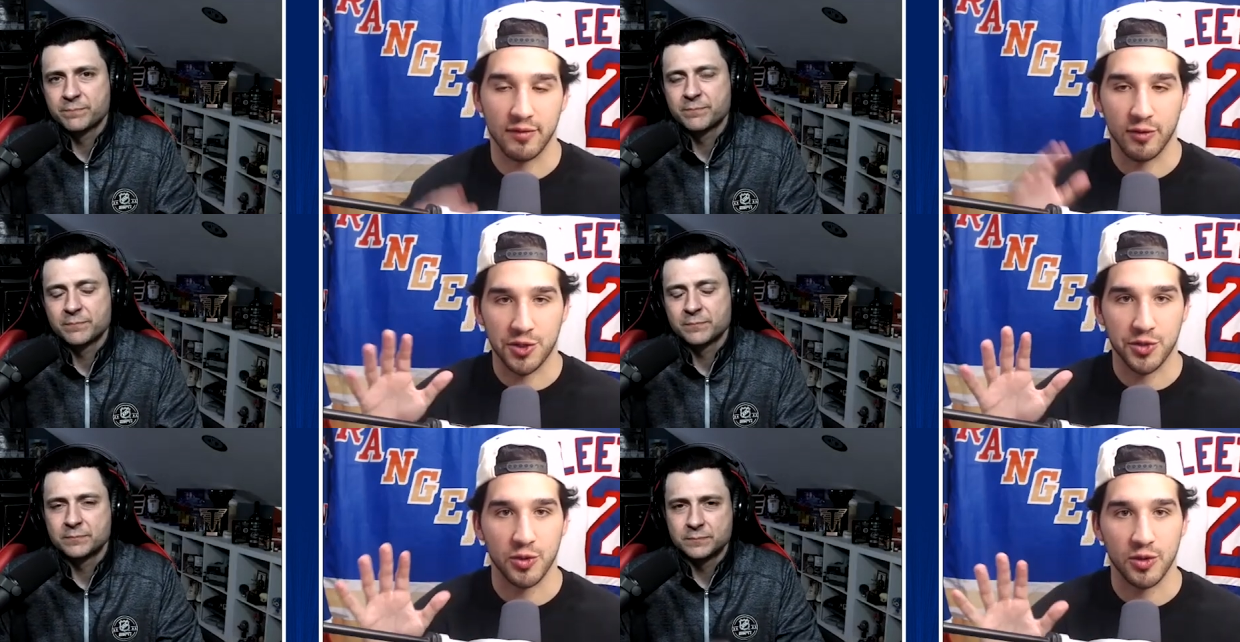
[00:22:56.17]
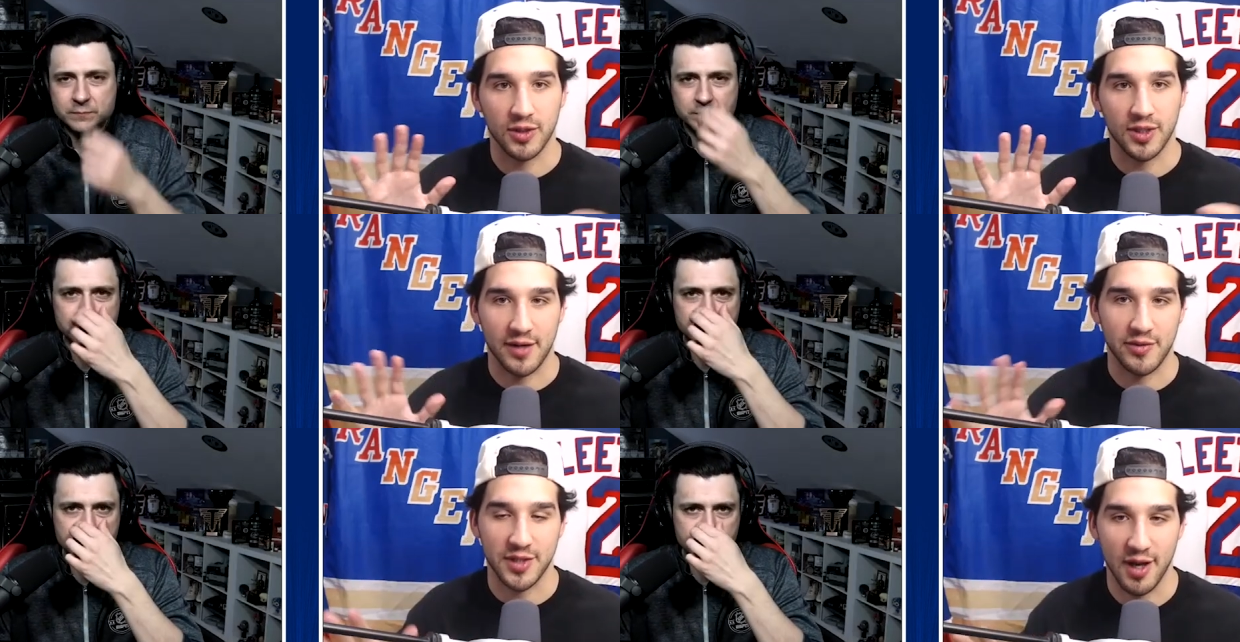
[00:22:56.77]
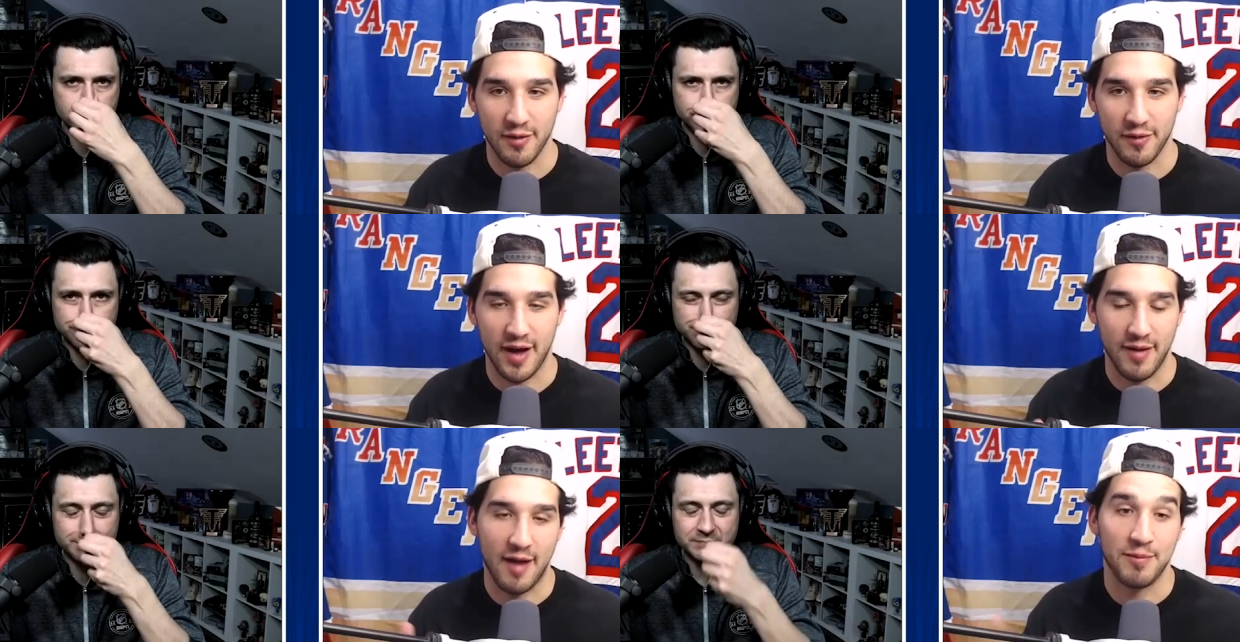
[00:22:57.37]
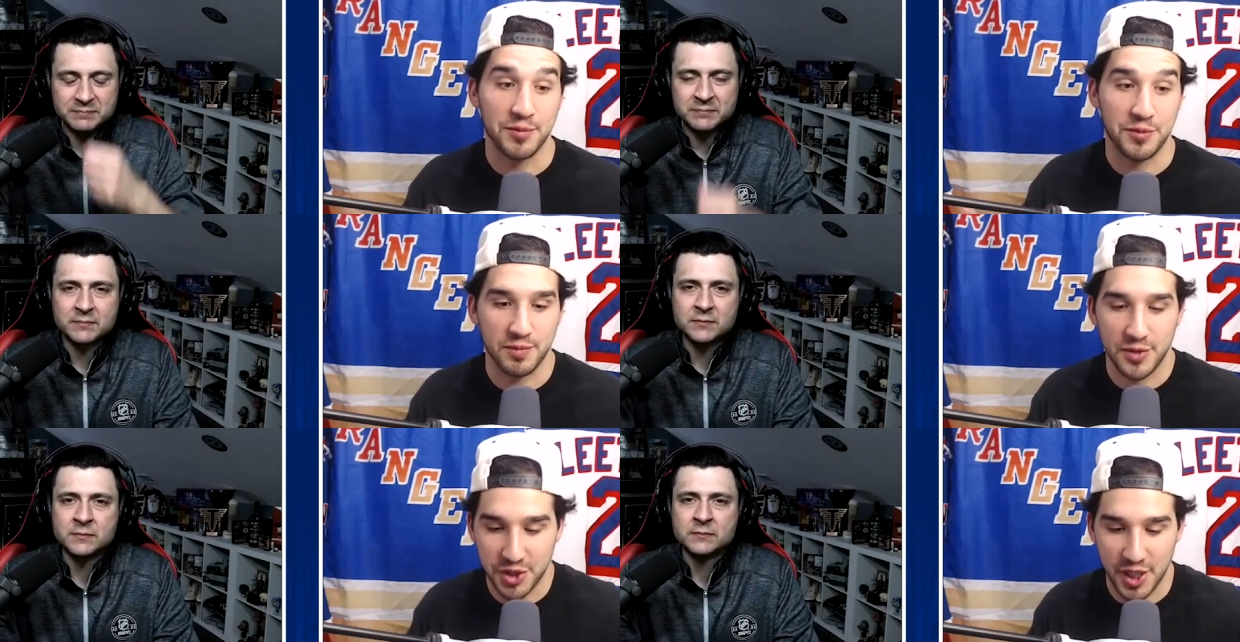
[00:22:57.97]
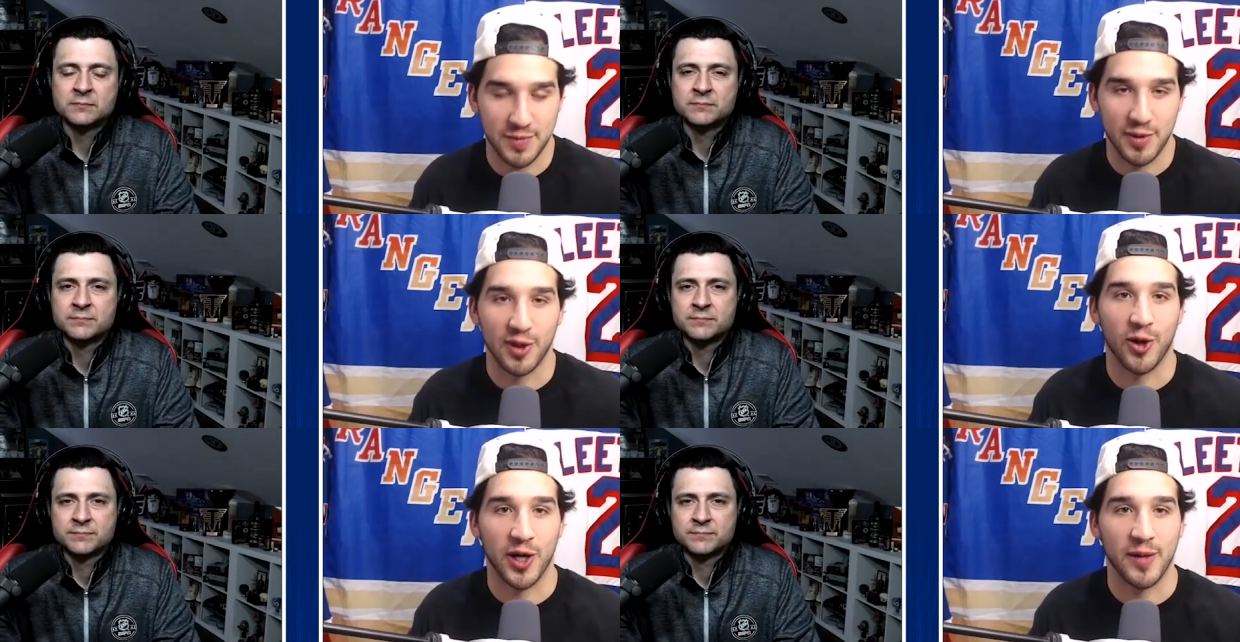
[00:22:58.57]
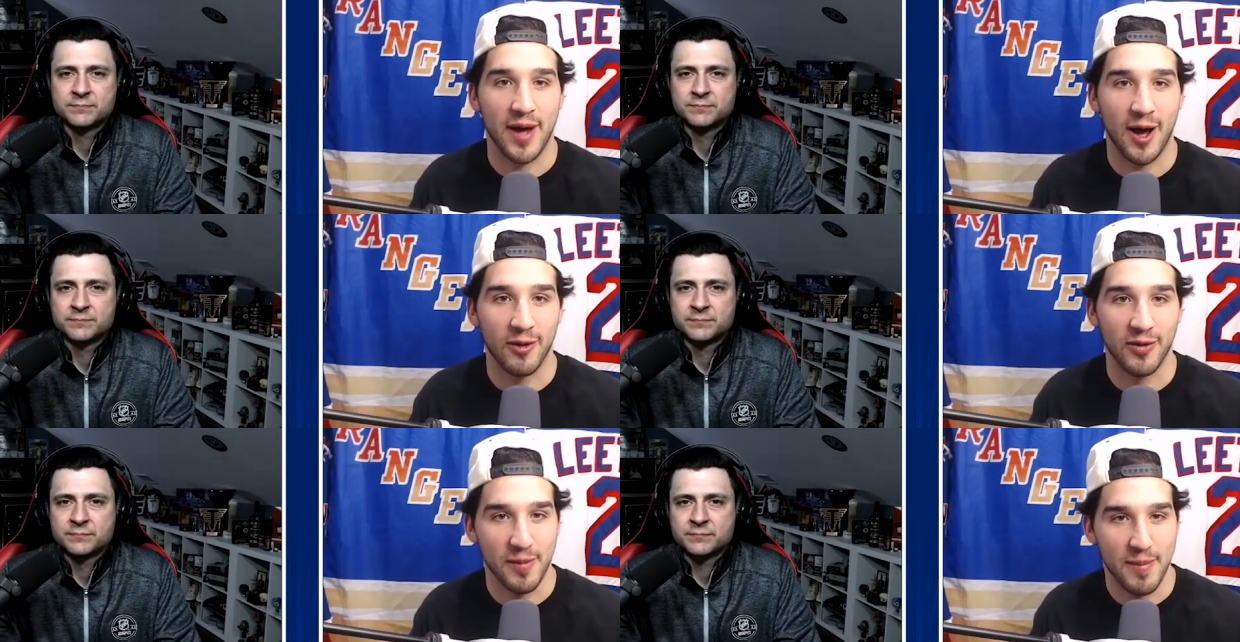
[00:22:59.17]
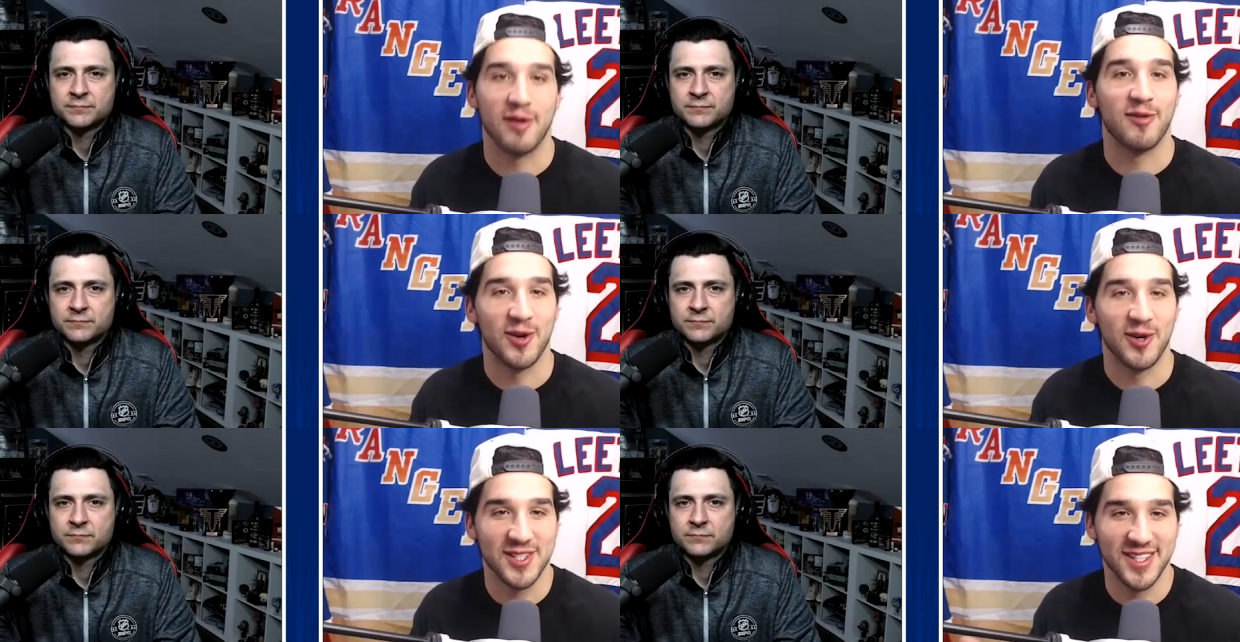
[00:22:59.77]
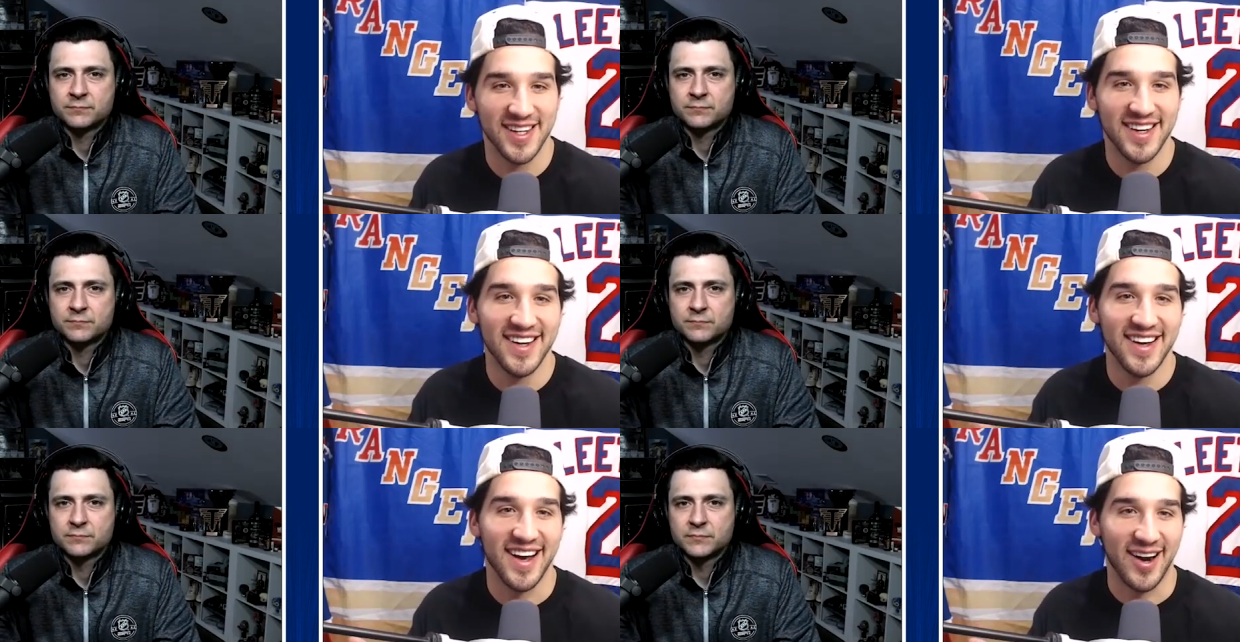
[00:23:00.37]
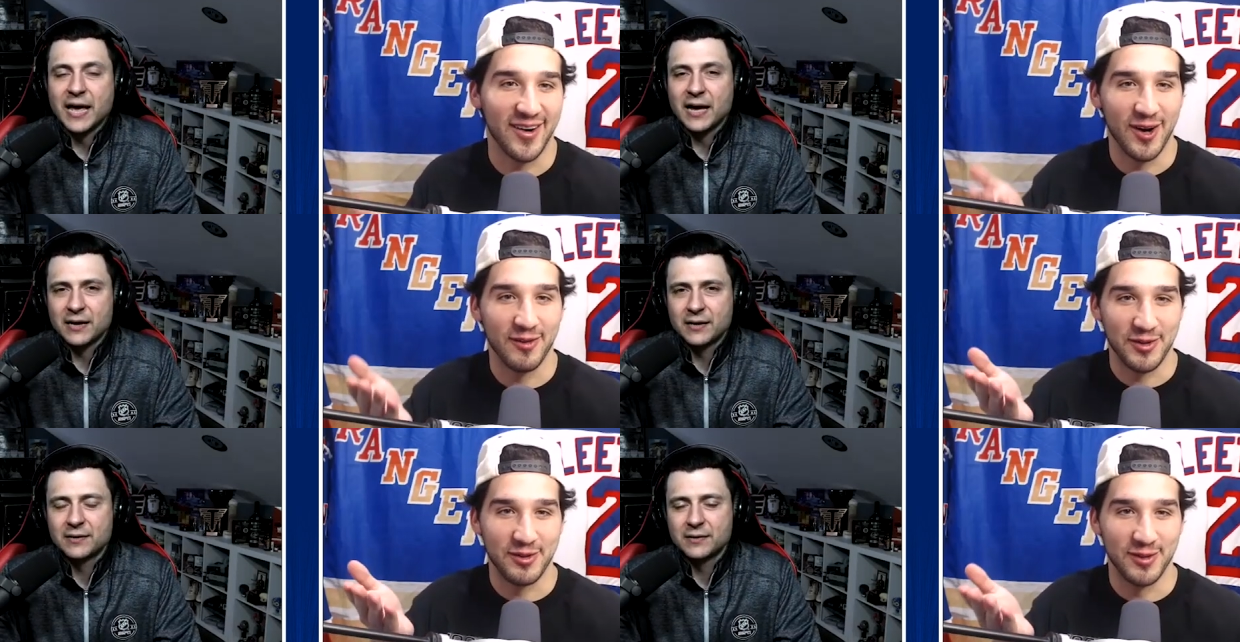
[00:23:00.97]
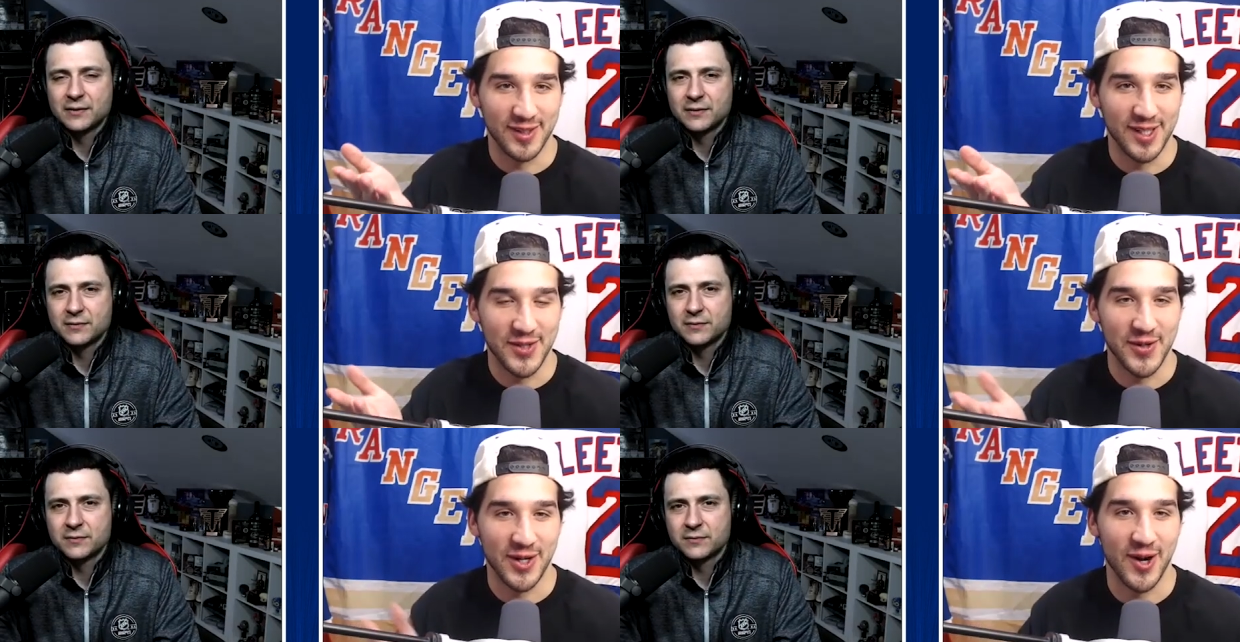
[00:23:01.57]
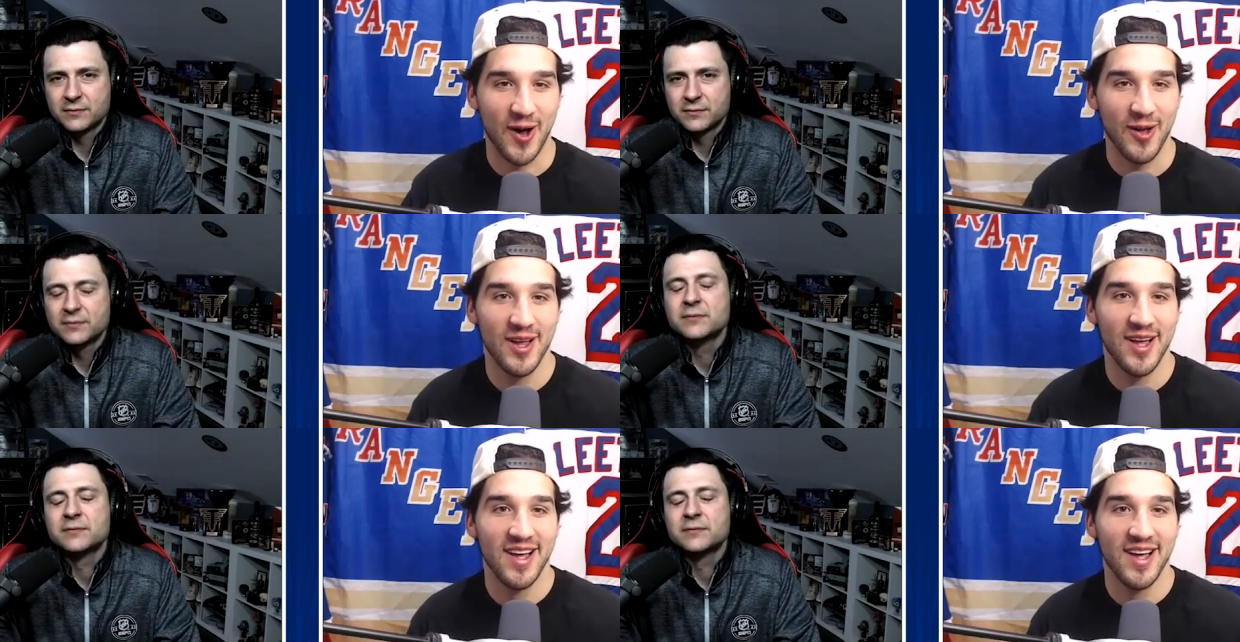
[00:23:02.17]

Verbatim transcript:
Speaker 1: virtual kind of stuff, I, I've just been learning about the metaverse. Yeah. I don't know if you've looked into it at all.